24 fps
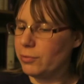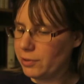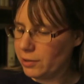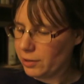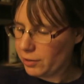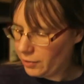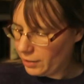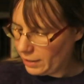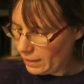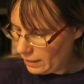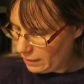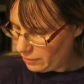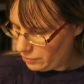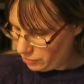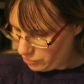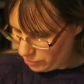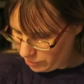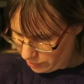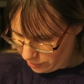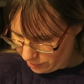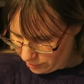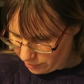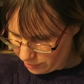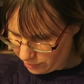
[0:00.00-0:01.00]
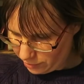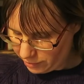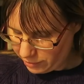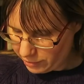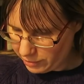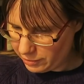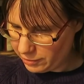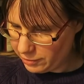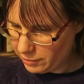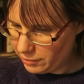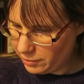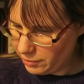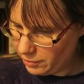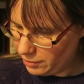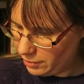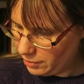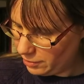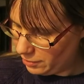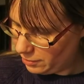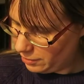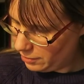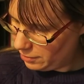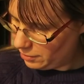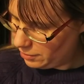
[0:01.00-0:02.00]
the locations, and
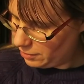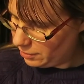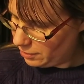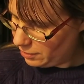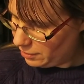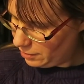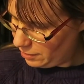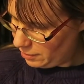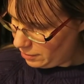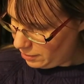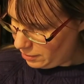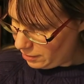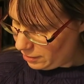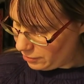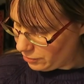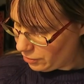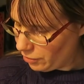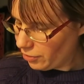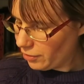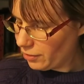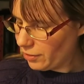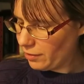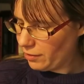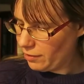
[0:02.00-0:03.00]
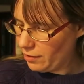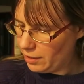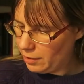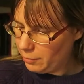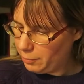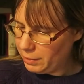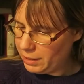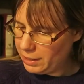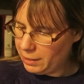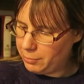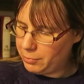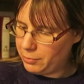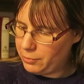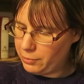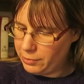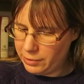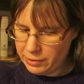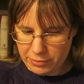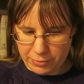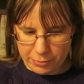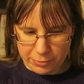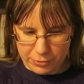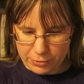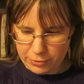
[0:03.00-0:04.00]
I don't think there's any people.
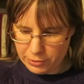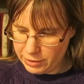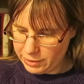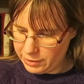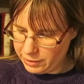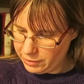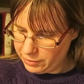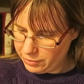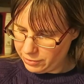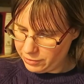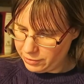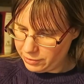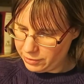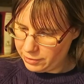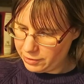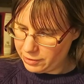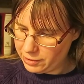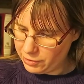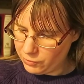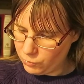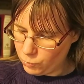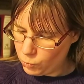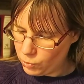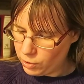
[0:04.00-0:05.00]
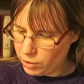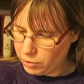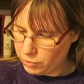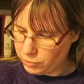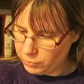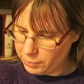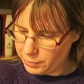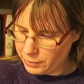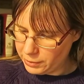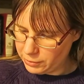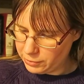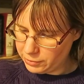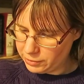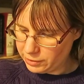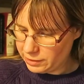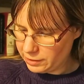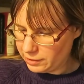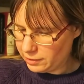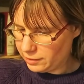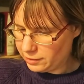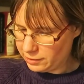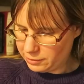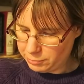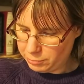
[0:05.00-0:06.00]
It's more like the kind of world
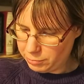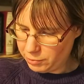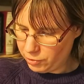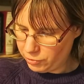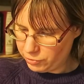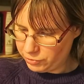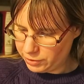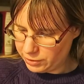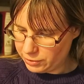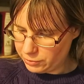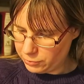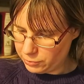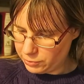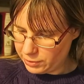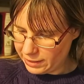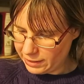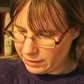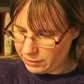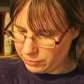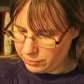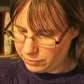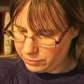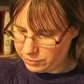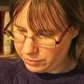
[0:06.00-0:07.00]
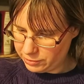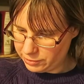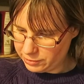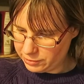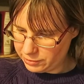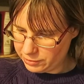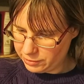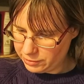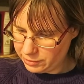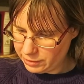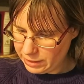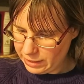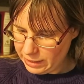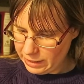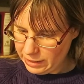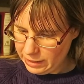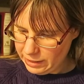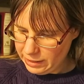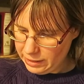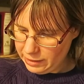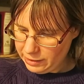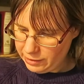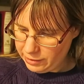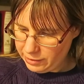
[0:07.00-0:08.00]
building and plotting it all out, and
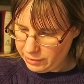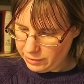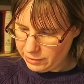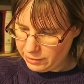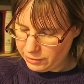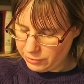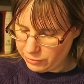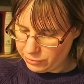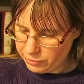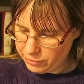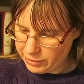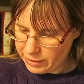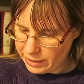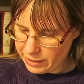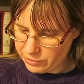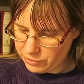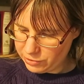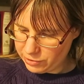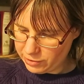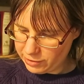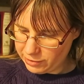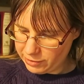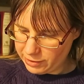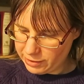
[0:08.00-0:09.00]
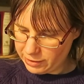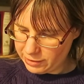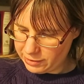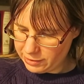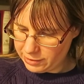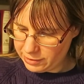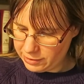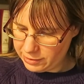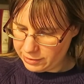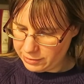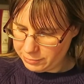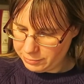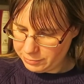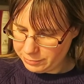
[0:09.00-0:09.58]
little sketches he did.